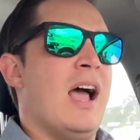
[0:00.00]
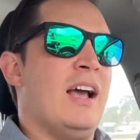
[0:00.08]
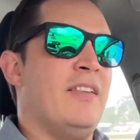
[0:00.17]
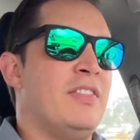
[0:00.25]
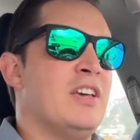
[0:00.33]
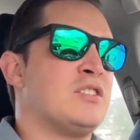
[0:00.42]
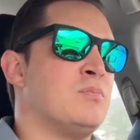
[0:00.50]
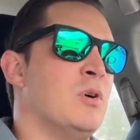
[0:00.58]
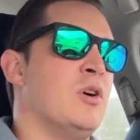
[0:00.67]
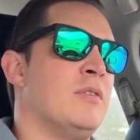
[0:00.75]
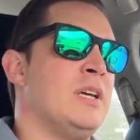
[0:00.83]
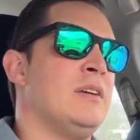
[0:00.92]
In this
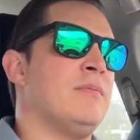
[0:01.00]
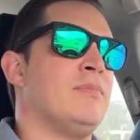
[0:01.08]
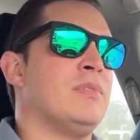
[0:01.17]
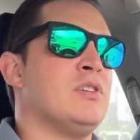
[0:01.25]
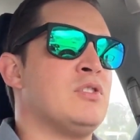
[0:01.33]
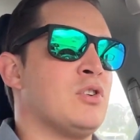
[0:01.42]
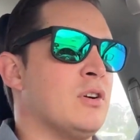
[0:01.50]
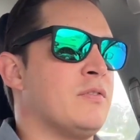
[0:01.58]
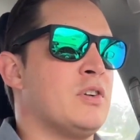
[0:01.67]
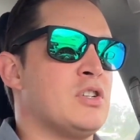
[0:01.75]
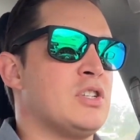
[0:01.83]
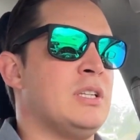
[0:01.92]
movie, short
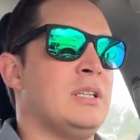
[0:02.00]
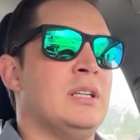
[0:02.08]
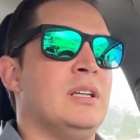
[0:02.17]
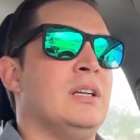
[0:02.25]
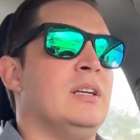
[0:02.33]
version,